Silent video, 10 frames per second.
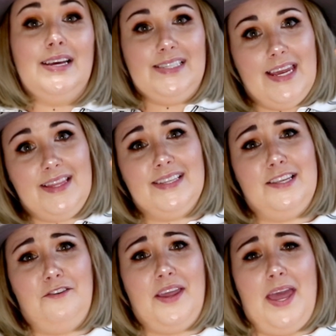take this
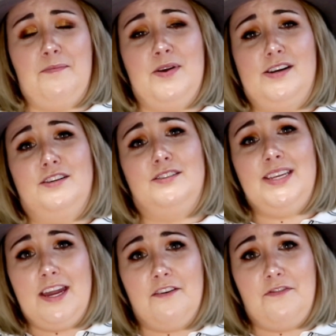little camera, take a